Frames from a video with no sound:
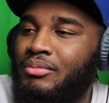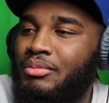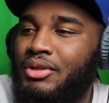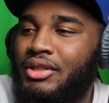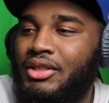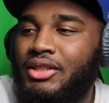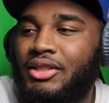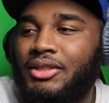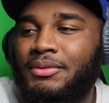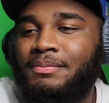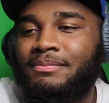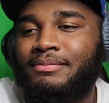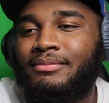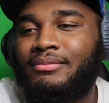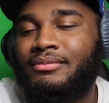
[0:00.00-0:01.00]
But uh
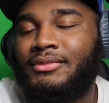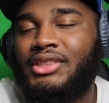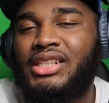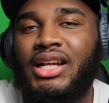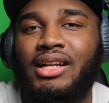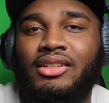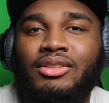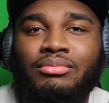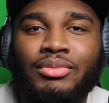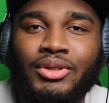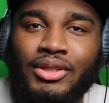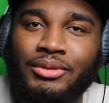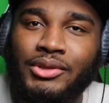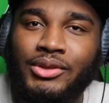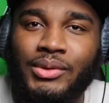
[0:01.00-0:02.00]
shout out to bro
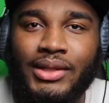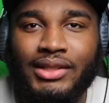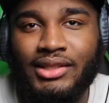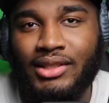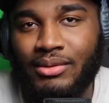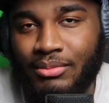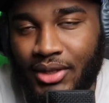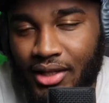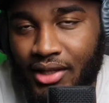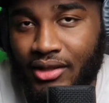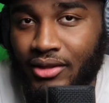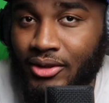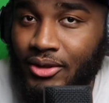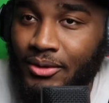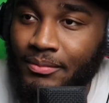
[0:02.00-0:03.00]
that requested, man.
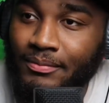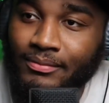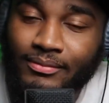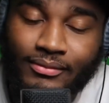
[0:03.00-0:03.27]
Um